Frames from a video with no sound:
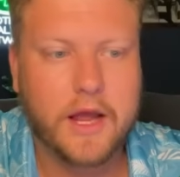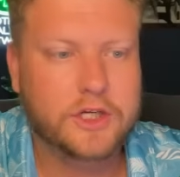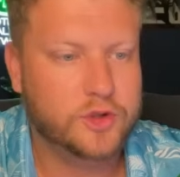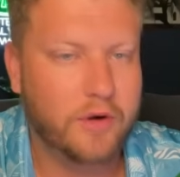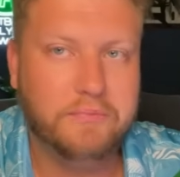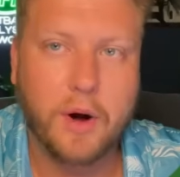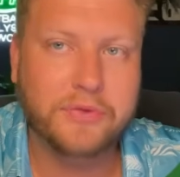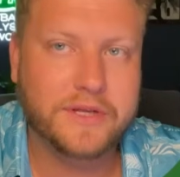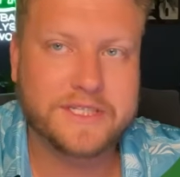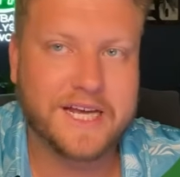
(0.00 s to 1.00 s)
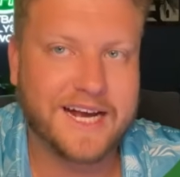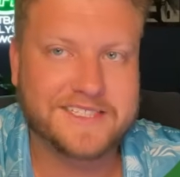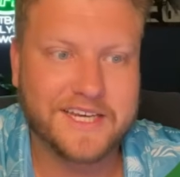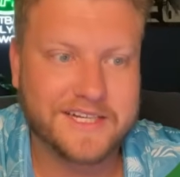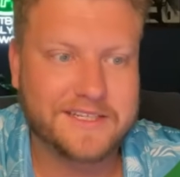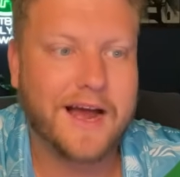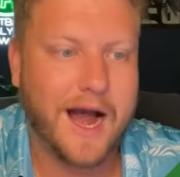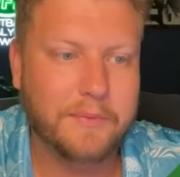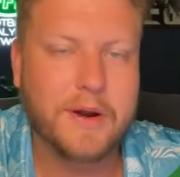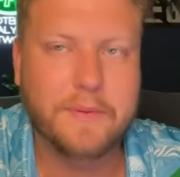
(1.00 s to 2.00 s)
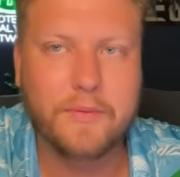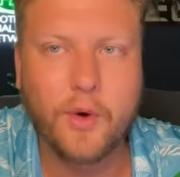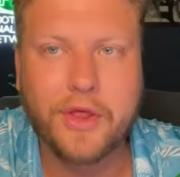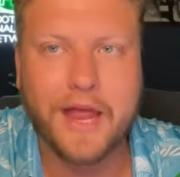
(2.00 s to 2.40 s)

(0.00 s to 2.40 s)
So if both these guys hit, I'm going to be really